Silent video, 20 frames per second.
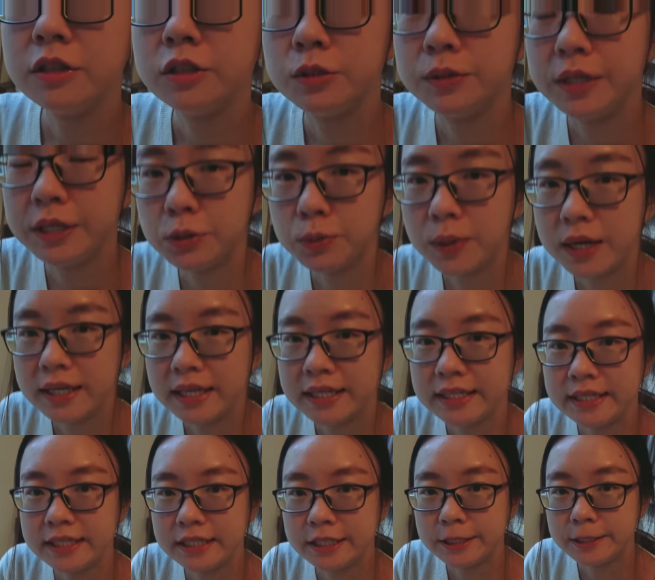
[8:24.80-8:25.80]
So this one
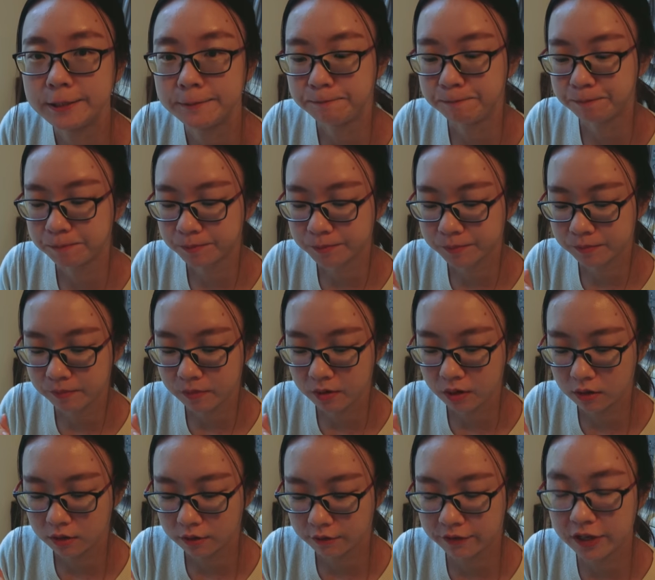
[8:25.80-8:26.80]
is the
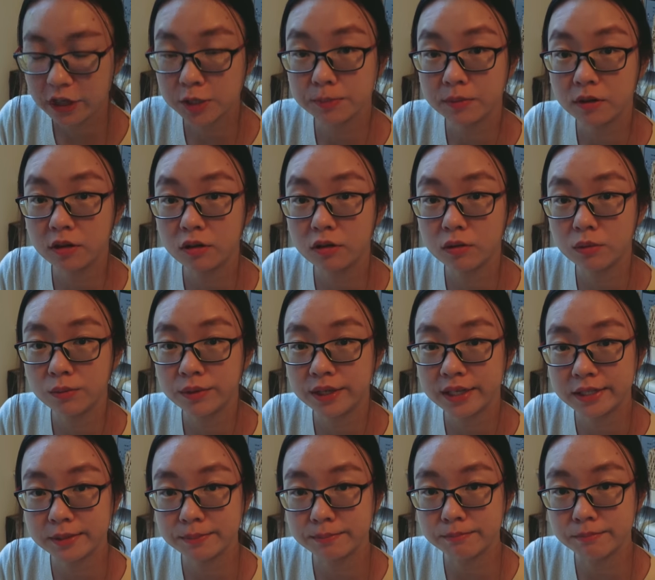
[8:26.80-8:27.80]
ball
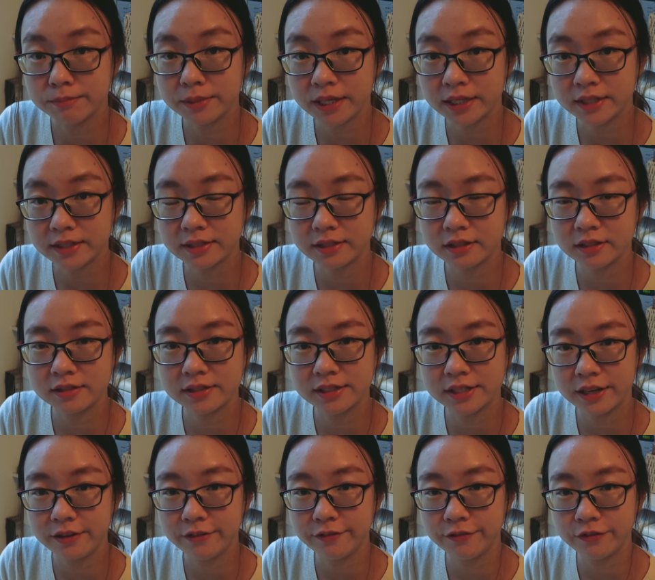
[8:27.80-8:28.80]
with mixed
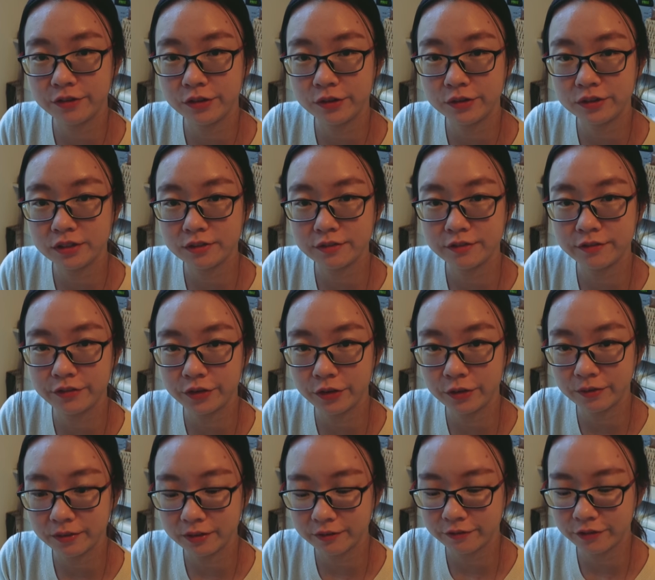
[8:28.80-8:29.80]
seafood
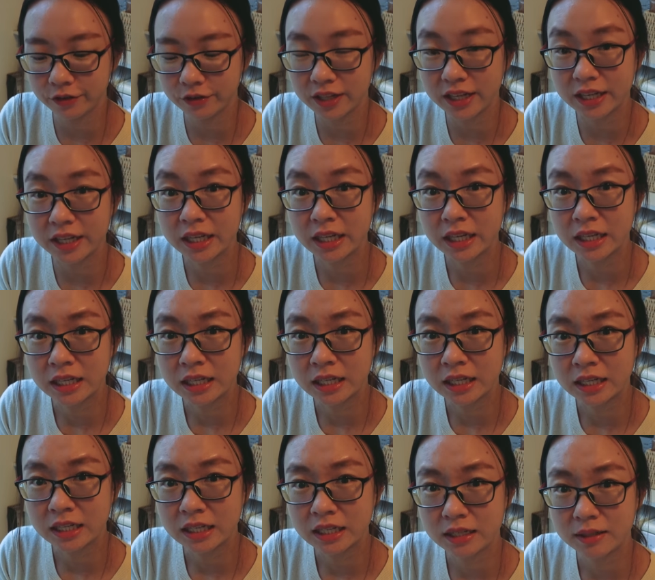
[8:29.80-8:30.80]
fill filling.
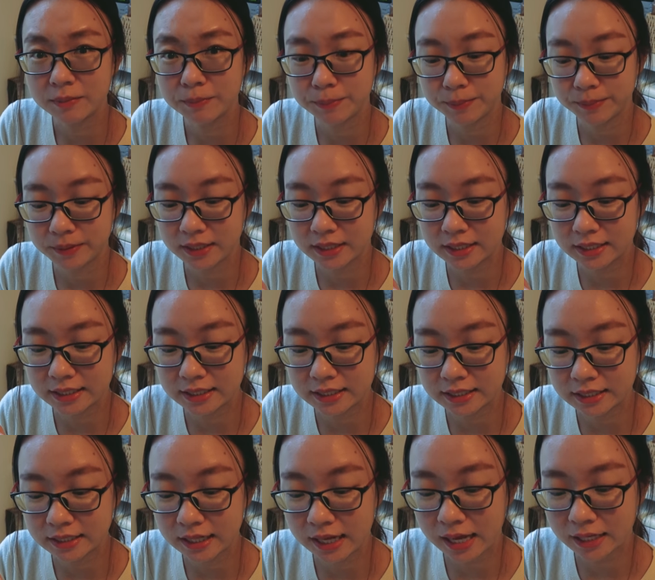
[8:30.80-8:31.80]
But
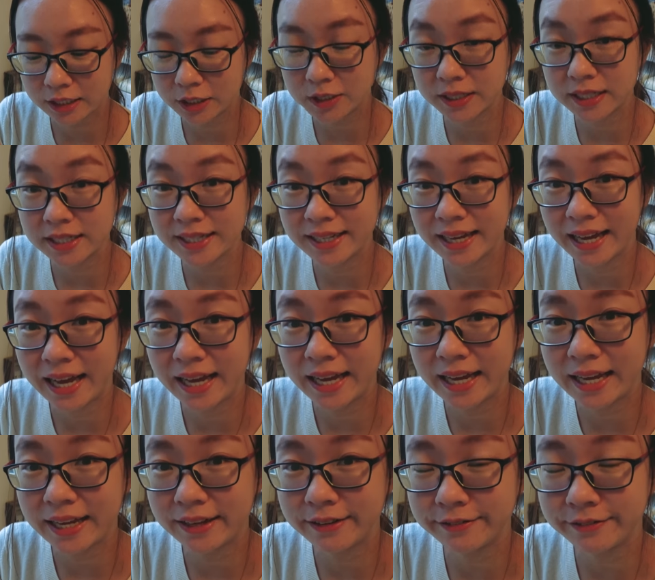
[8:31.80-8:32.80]
actually I
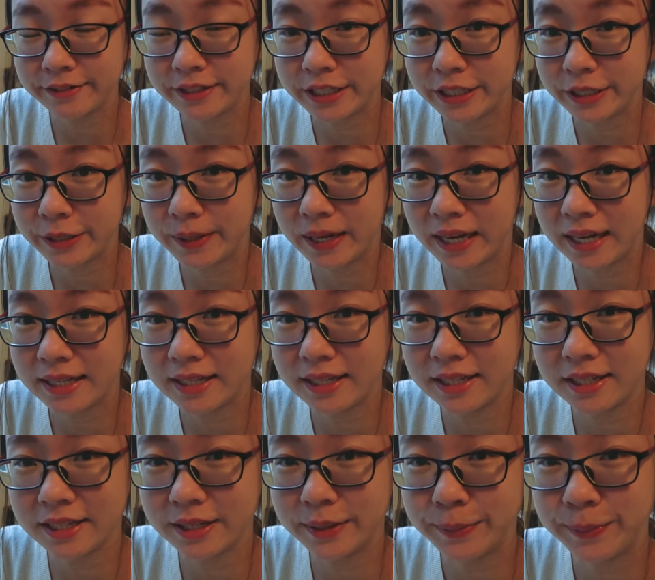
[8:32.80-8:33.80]
have no
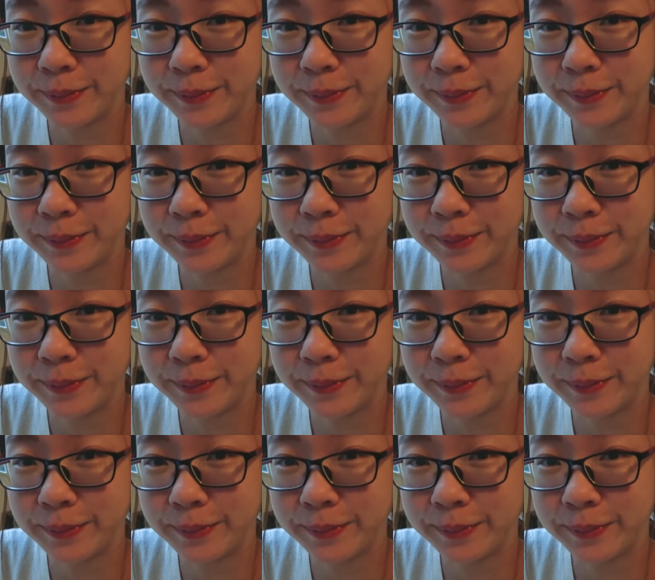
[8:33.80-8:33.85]
idea